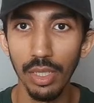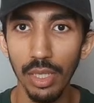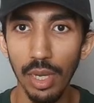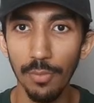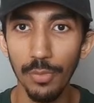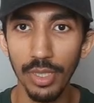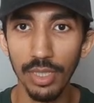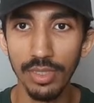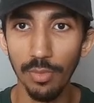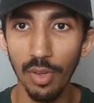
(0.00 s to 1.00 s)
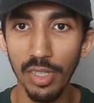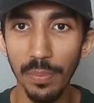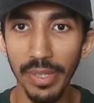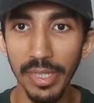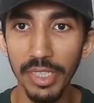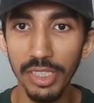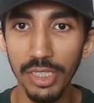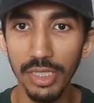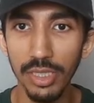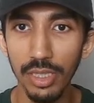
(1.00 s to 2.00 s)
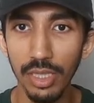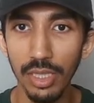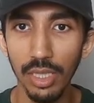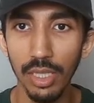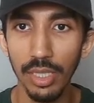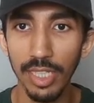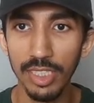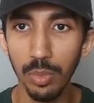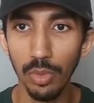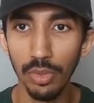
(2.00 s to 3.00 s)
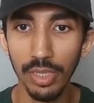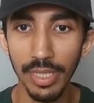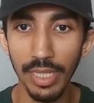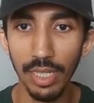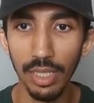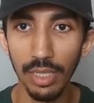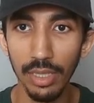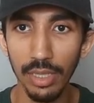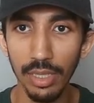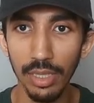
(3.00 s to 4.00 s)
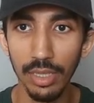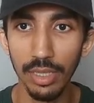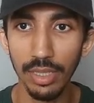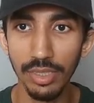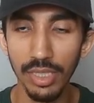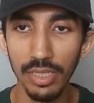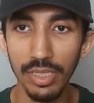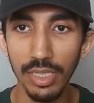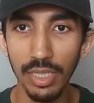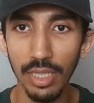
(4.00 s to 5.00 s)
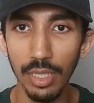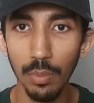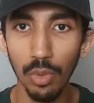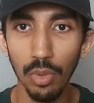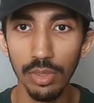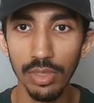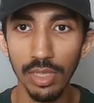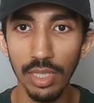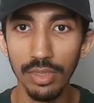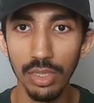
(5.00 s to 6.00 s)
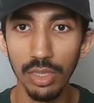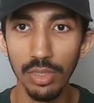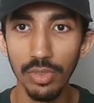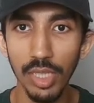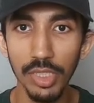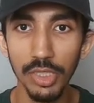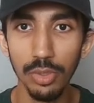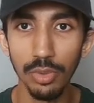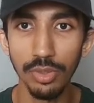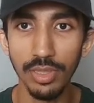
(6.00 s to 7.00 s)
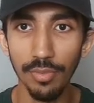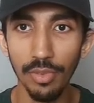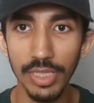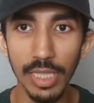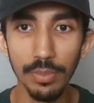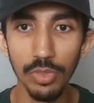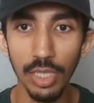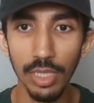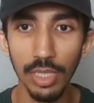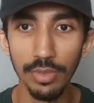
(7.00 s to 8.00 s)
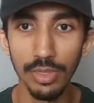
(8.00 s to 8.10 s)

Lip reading: Africa safari package, explore Kenya, Tanzania, and more cultural village tours, safari game drives.